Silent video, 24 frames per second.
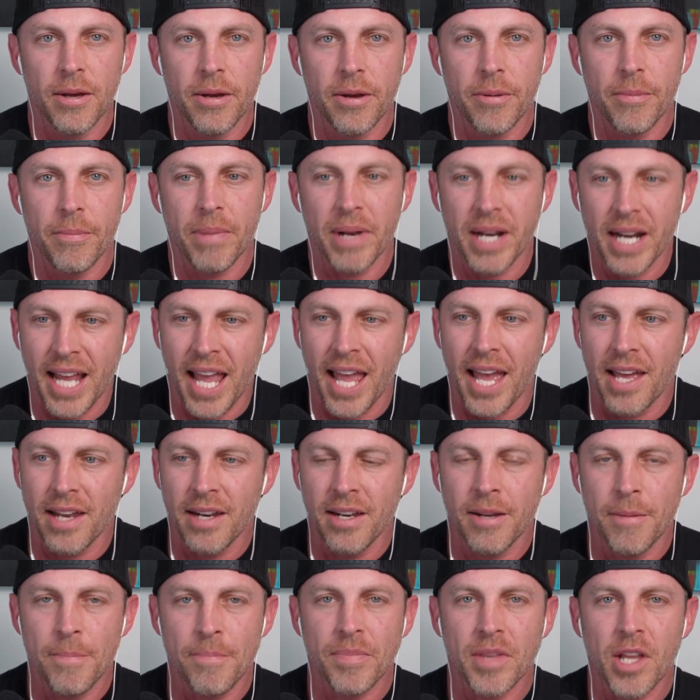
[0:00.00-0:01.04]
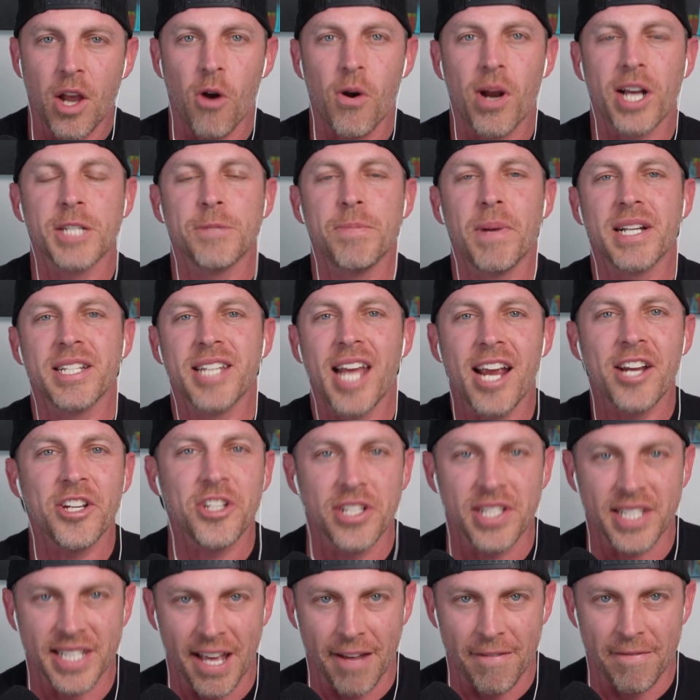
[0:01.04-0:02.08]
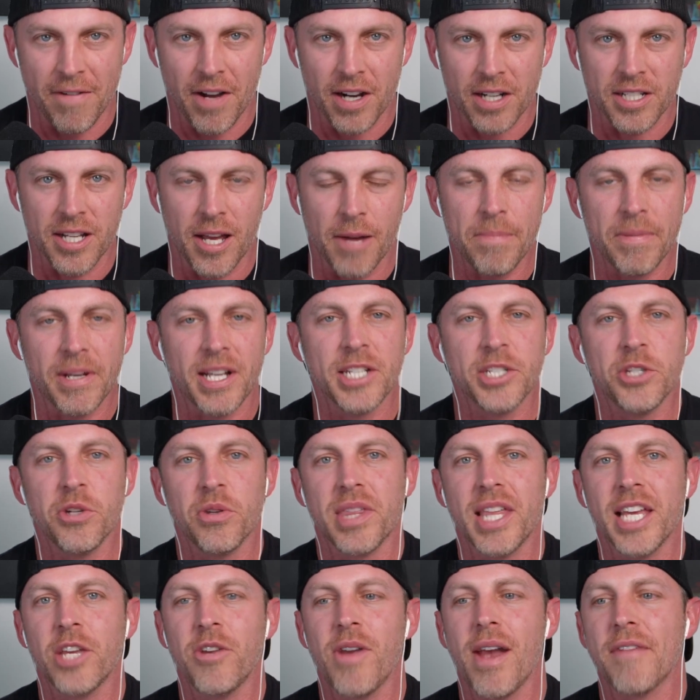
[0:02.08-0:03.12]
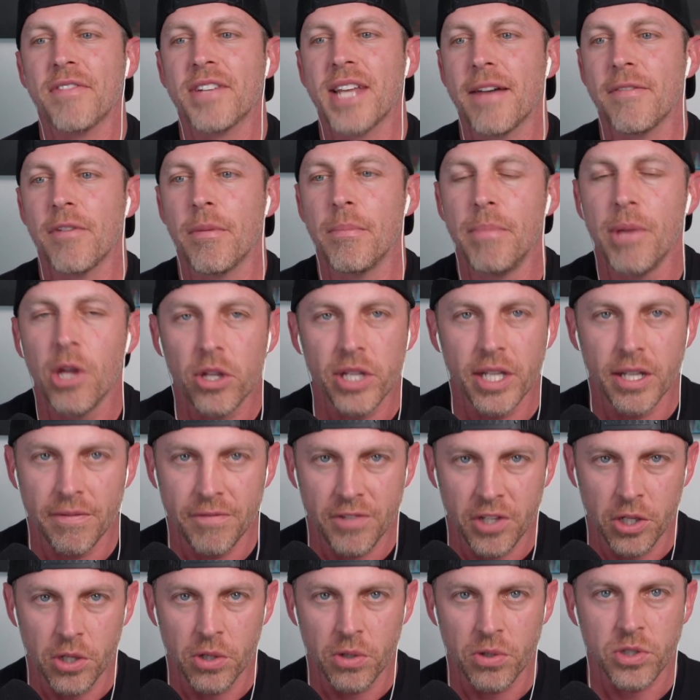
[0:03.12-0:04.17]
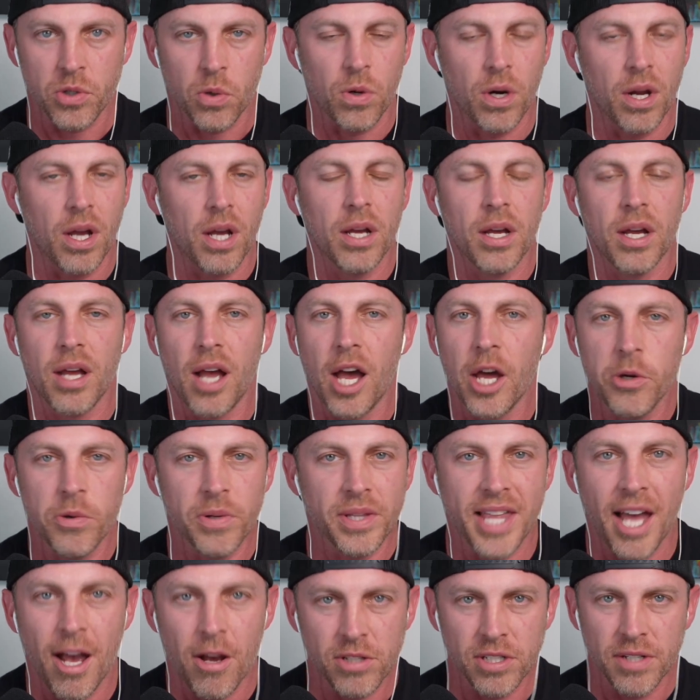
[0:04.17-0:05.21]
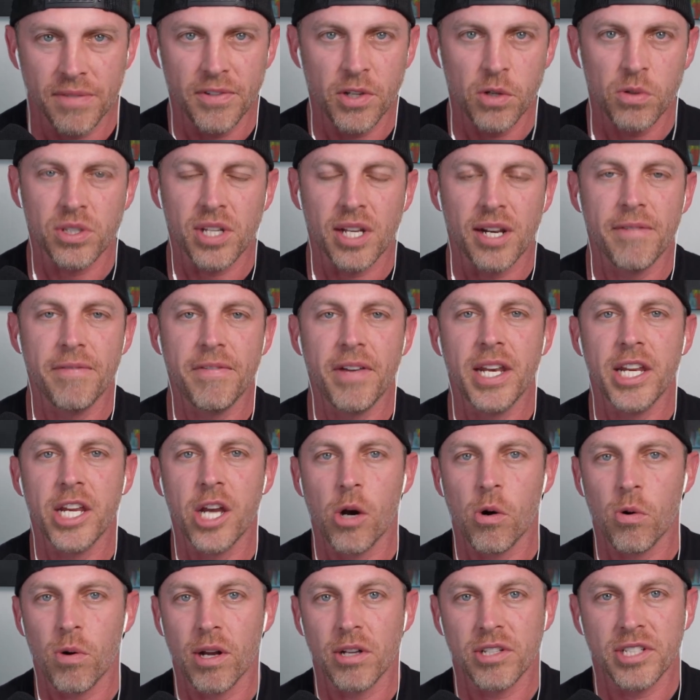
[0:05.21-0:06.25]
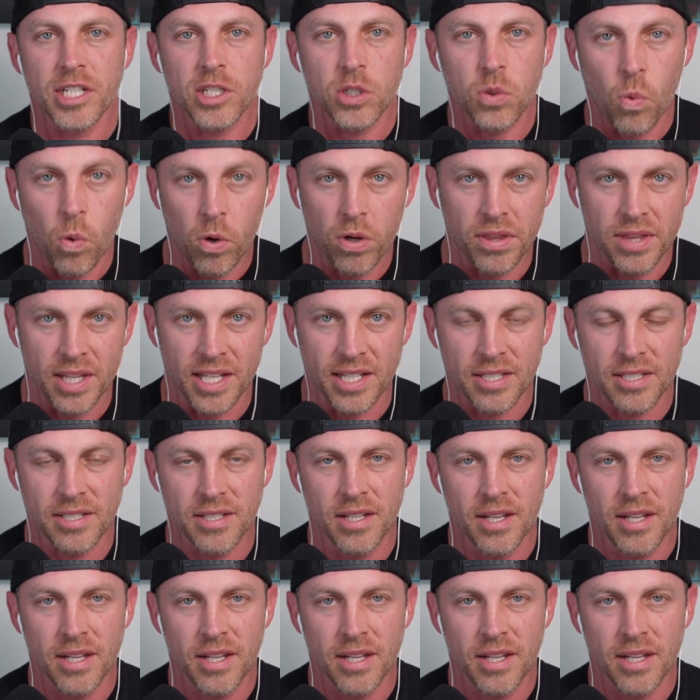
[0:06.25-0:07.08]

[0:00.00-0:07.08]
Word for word: But again, our expectations get fucked up because you think you have to have 1 million views or 100,000 views on a video or else it's worthless.